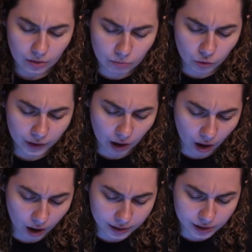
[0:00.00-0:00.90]
Moving
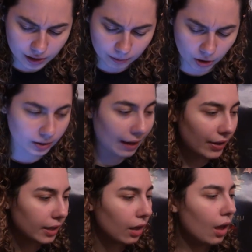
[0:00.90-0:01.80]
on to number
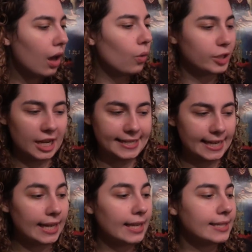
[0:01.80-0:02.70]
11, which I
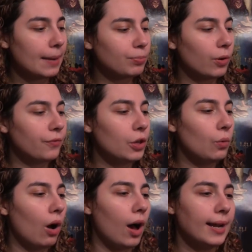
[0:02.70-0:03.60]
did an in-depth
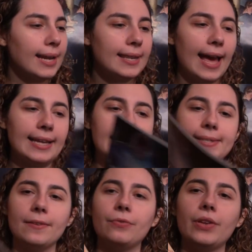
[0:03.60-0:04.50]
review on, and that
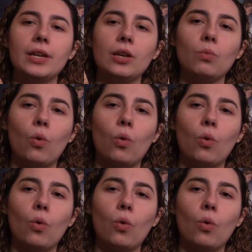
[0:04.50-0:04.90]
is Infinity